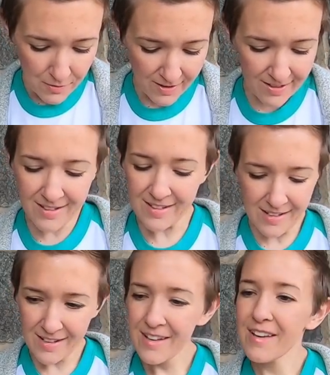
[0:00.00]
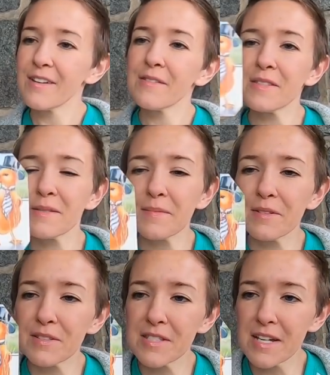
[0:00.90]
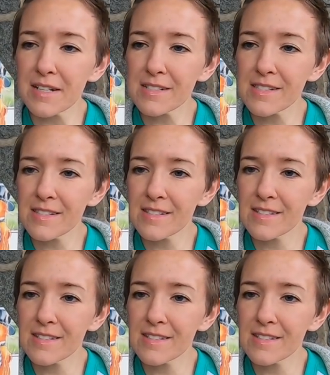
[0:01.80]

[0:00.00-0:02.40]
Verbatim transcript: one with some little ducks.